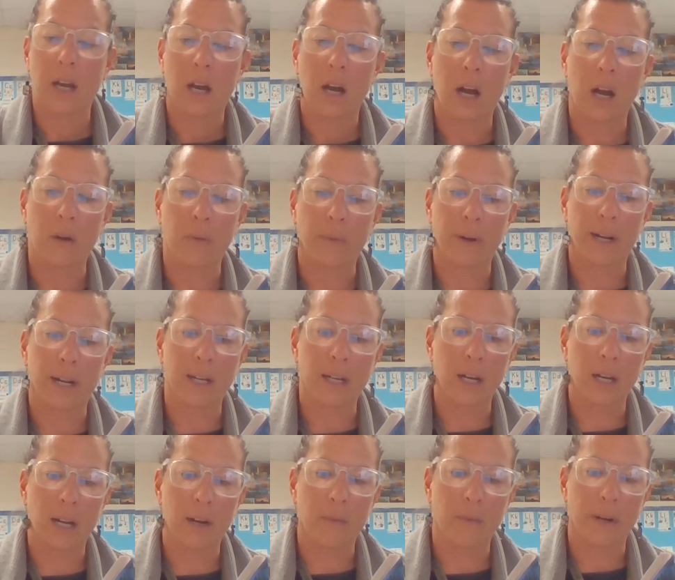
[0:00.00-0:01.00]
I ran
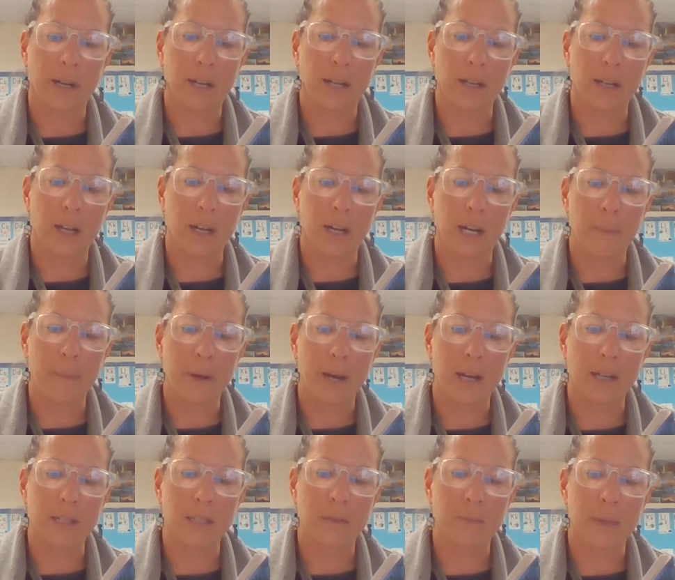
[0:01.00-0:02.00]
and I ran, and I
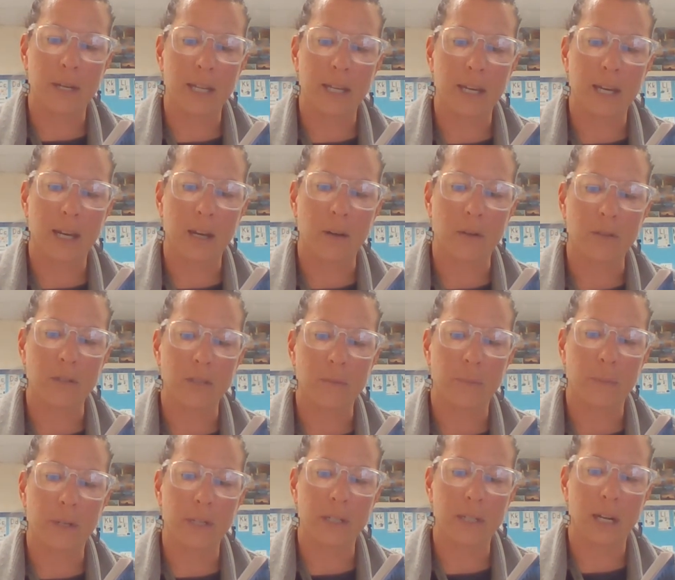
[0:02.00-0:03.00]
passed many a house,
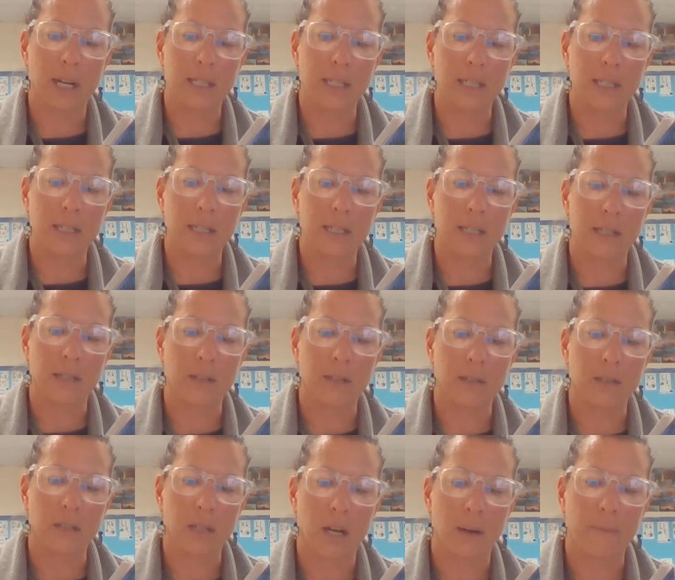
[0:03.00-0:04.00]
but I didn't dare to
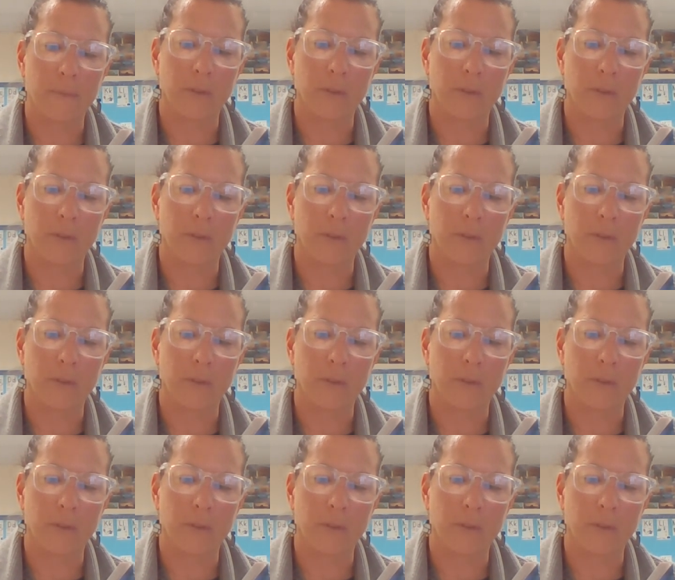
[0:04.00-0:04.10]
stop,